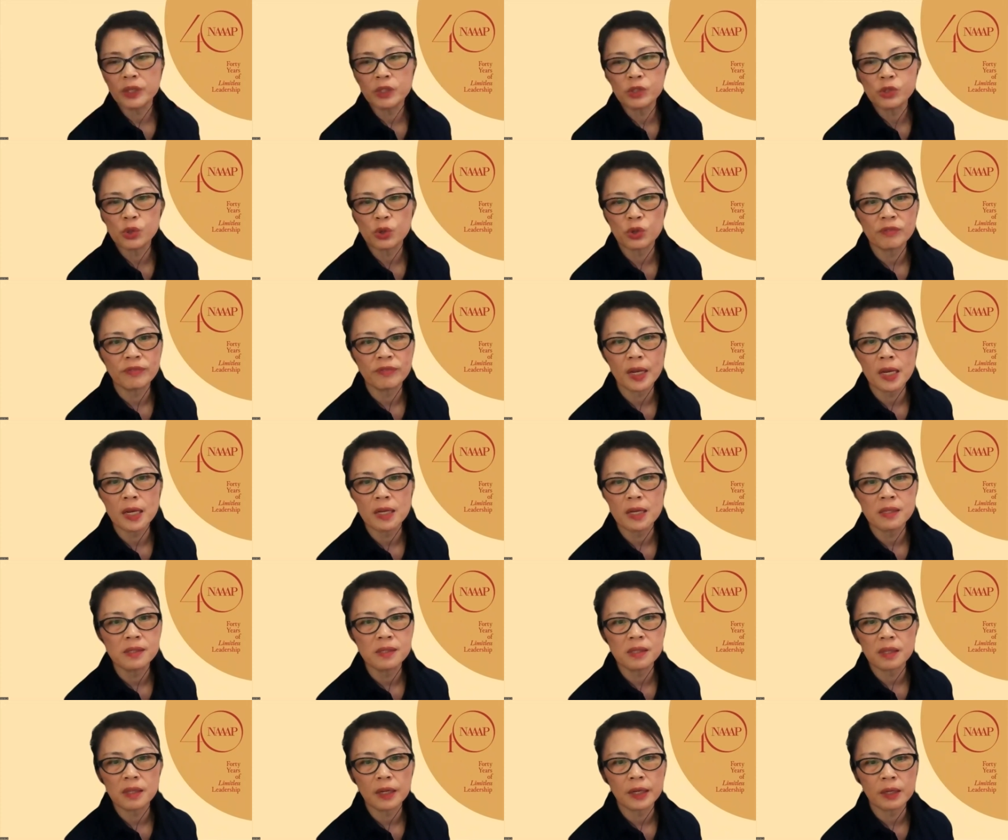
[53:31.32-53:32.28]

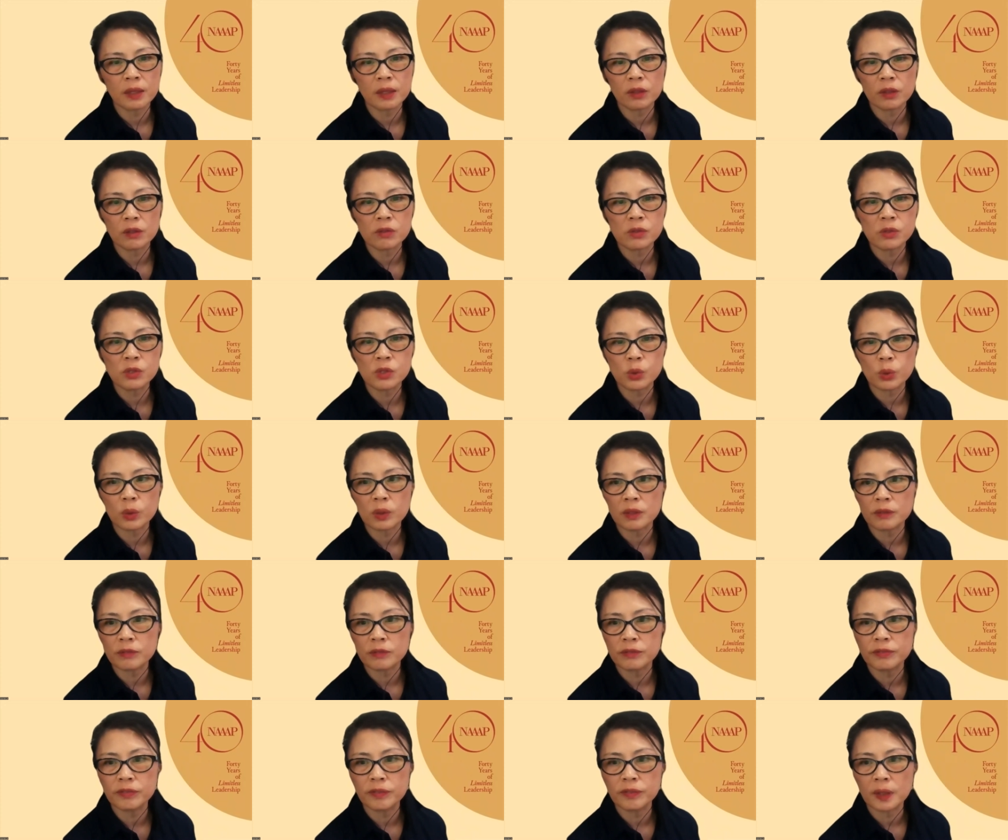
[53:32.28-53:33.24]
surveys, like those sort
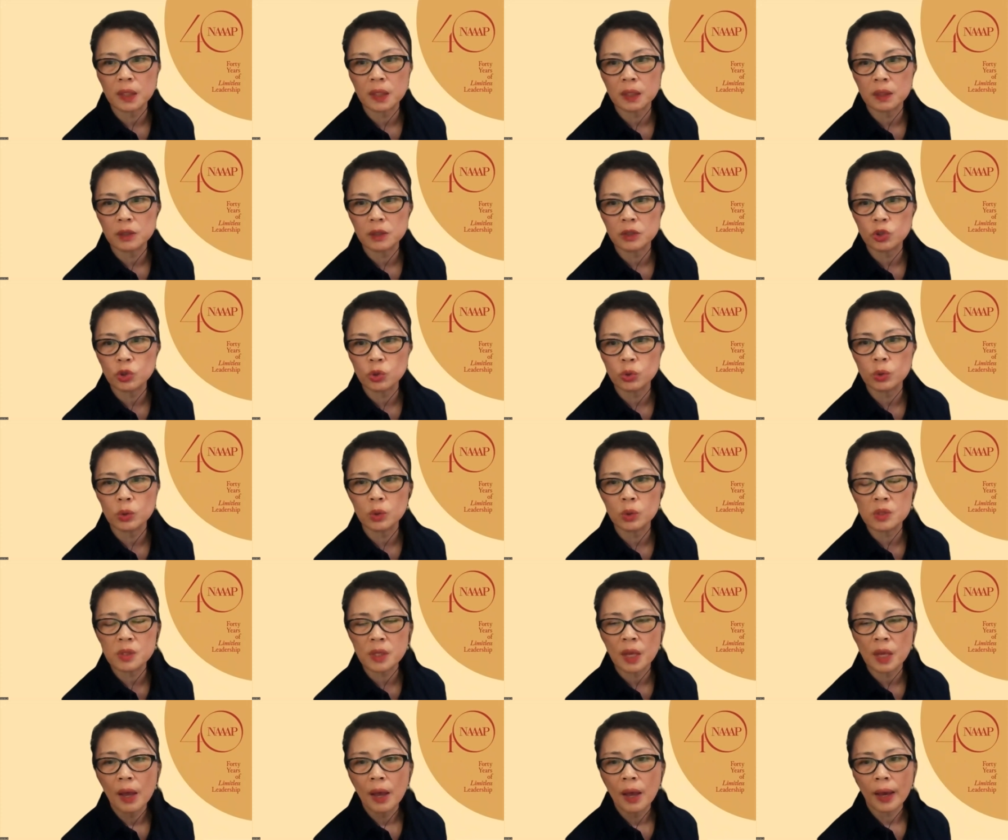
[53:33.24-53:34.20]
of
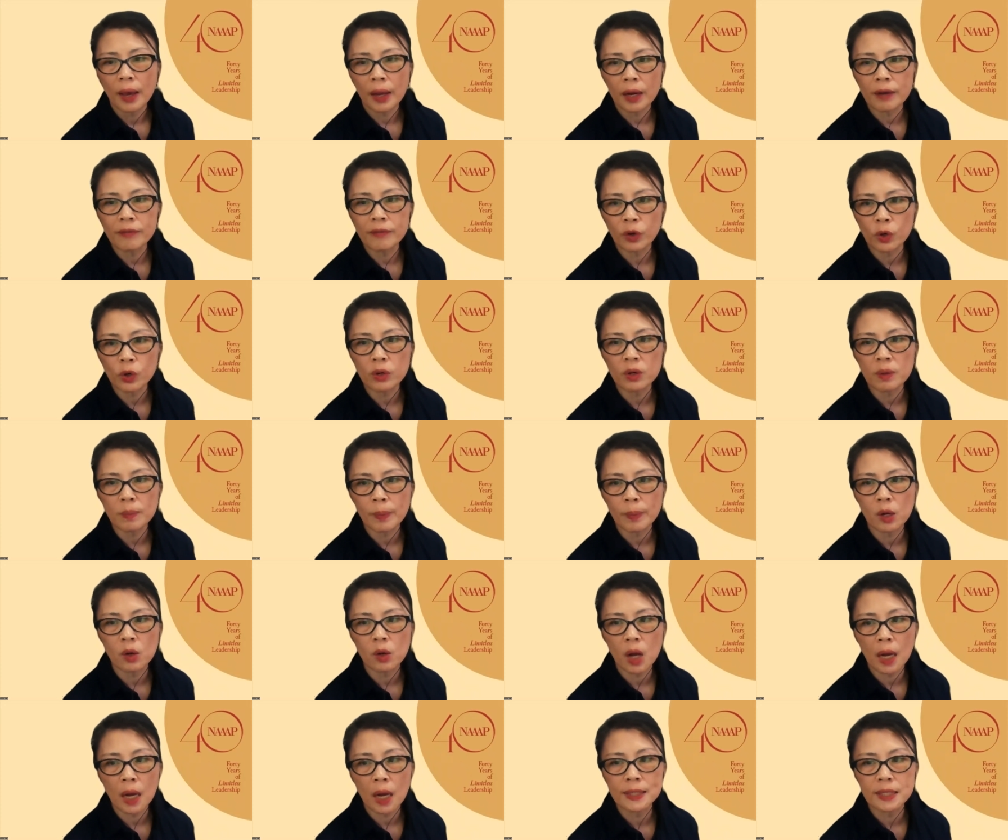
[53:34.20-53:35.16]
tools. And I've heard
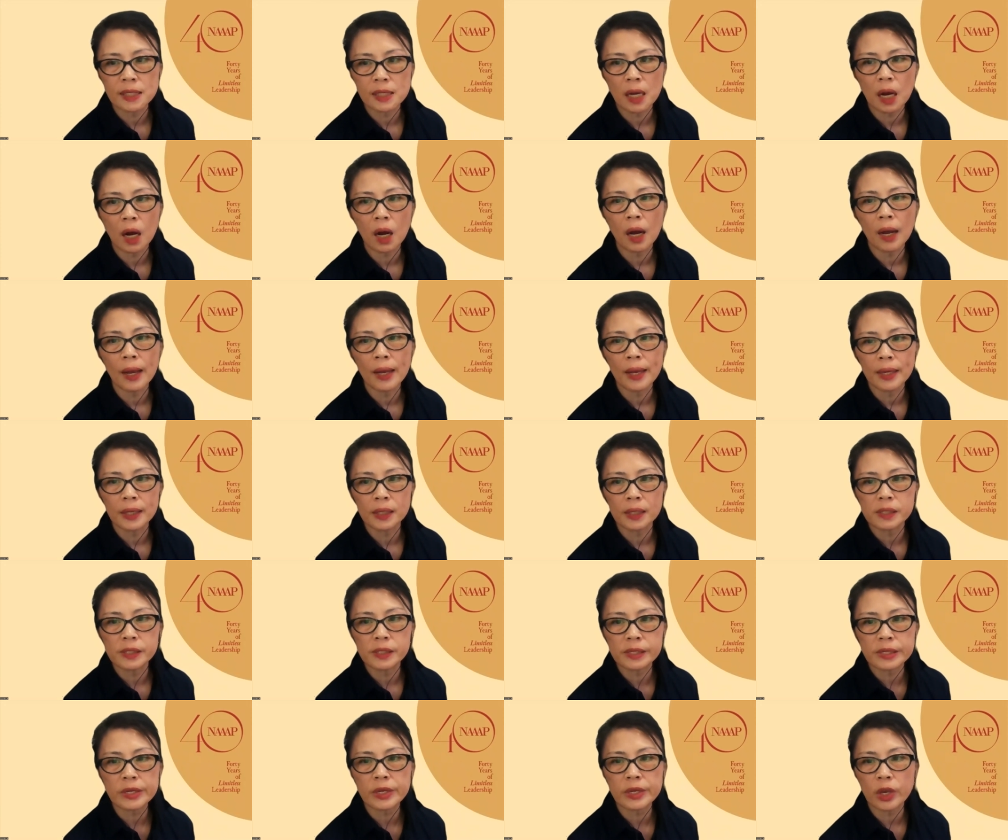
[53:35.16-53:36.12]
about IDI and
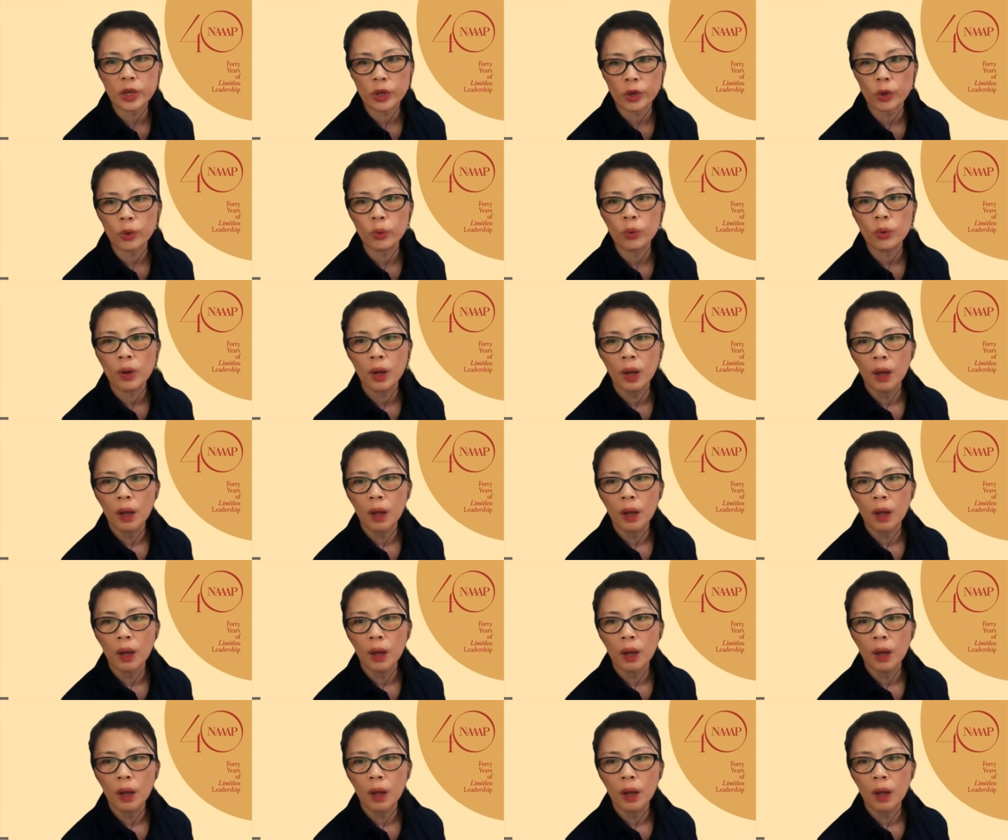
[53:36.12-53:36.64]
CQ.